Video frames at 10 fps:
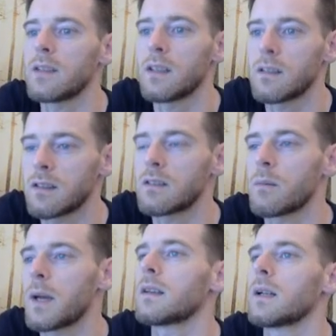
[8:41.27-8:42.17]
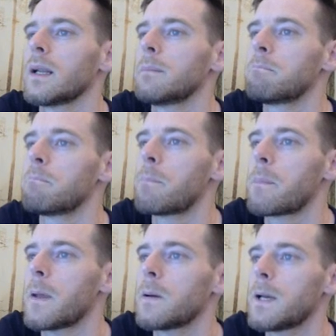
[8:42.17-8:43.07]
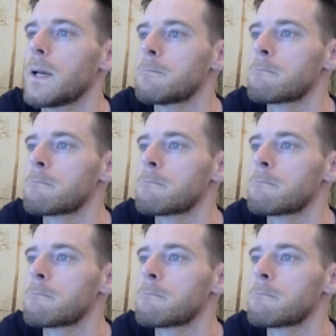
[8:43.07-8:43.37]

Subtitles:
isn't it, systematically? Okay,